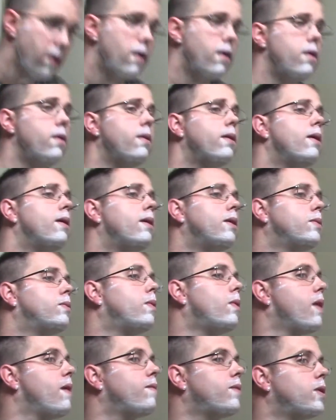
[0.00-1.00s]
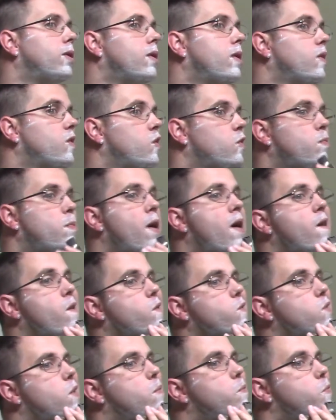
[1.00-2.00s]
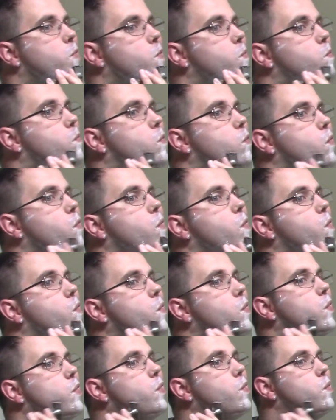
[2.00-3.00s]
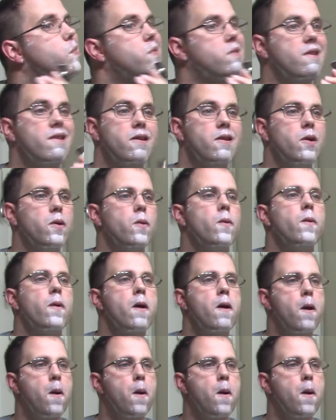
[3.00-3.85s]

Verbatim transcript: You guys won't have to look at this backdrop anymore. I know it's getting old.